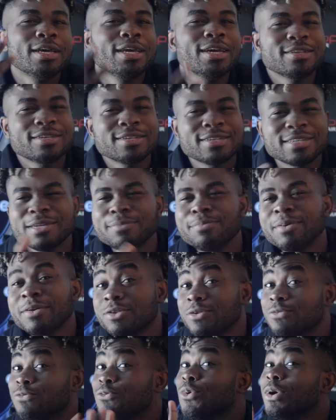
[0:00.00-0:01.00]
here's a
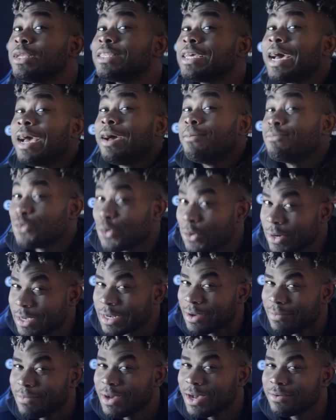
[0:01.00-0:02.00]
snippet of what I am
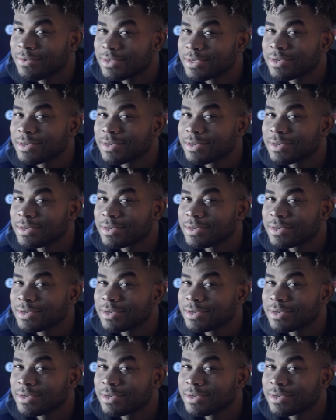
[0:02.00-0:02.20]
talking about.